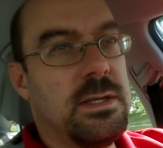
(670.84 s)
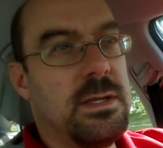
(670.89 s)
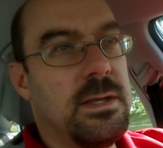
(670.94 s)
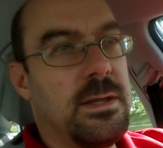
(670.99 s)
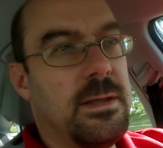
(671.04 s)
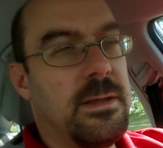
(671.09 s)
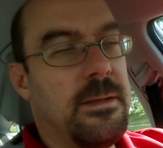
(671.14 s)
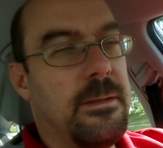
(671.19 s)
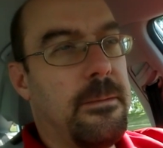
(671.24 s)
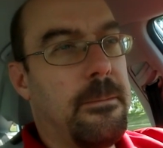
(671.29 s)

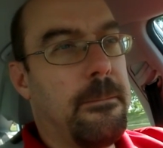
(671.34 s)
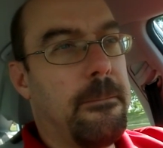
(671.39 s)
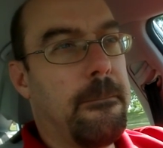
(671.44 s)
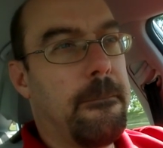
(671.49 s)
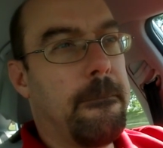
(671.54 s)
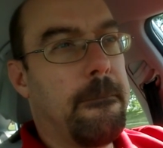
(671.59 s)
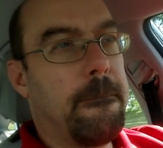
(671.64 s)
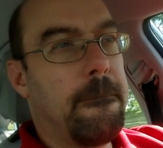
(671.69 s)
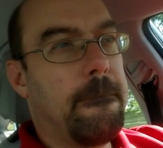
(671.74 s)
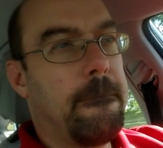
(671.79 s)

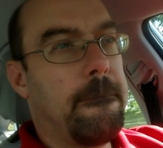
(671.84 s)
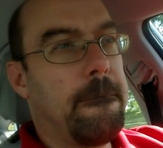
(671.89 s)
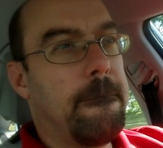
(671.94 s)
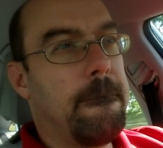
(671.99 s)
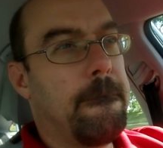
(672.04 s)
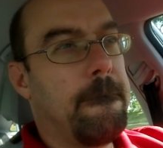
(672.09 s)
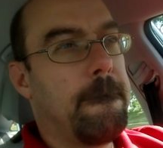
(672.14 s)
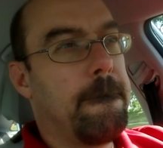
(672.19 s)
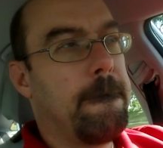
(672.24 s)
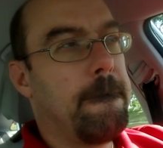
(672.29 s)

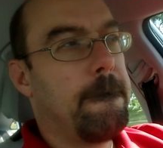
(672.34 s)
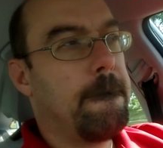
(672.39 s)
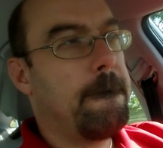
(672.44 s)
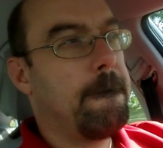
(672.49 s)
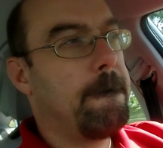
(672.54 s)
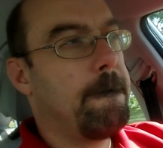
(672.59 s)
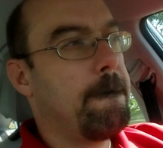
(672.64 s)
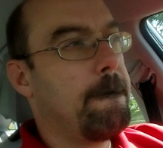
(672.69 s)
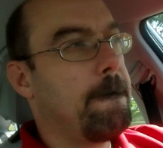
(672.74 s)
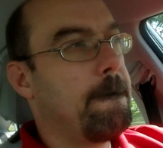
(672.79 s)

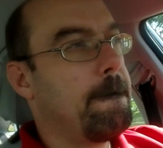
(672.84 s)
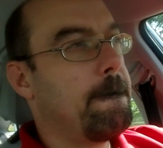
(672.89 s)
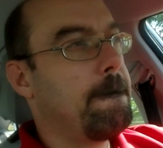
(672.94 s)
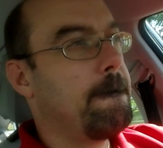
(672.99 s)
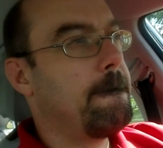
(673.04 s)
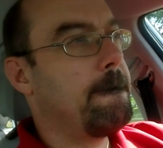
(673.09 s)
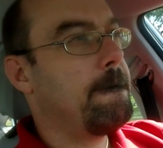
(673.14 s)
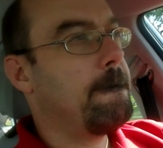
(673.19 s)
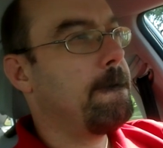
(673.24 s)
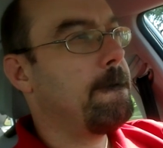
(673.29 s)

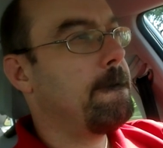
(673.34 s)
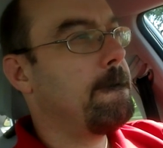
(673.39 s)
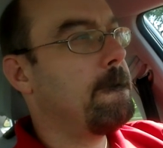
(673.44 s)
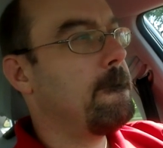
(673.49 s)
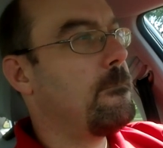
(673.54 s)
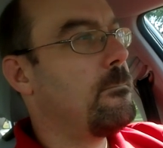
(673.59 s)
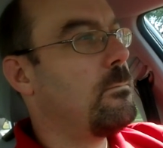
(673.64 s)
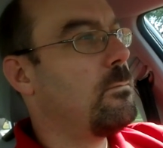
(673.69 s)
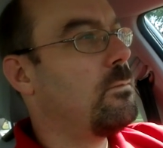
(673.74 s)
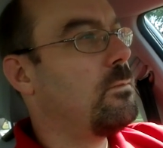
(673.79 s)

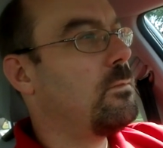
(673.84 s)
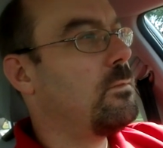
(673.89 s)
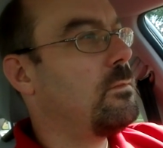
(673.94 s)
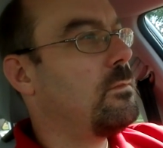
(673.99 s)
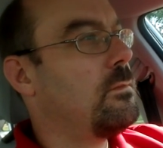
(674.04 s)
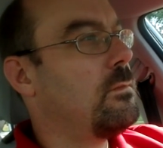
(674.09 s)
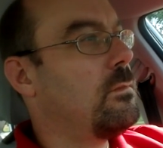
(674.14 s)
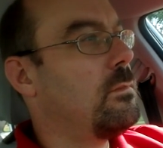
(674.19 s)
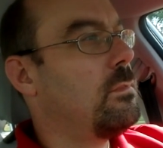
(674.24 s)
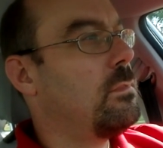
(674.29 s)

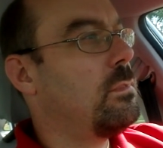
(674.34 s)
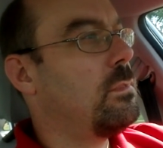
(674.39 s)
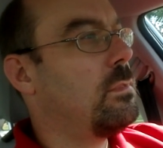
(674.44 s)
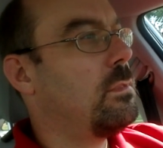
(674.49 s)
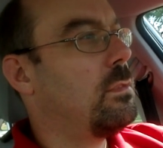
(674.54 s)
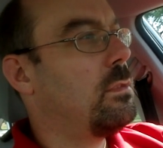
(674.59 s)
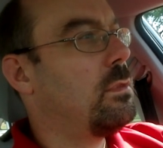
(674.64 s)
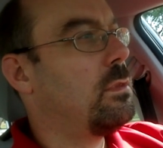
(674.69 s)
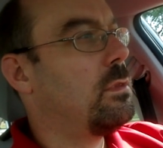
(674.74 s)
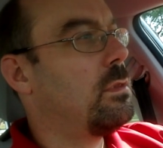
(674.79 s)

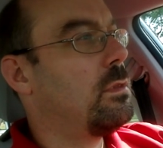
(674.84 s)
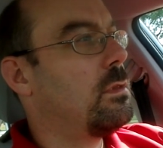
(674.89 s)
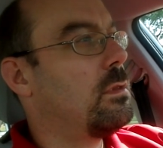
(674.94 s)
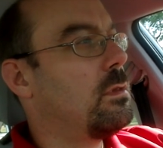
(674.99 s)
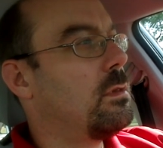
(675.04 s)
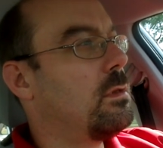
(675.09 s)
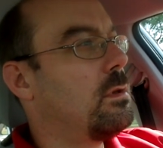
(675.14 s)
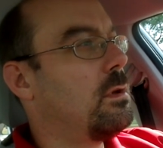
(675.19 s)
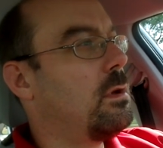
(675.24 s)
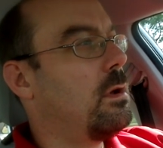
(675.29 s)

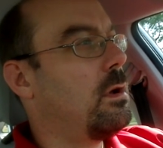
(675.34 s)
(silence)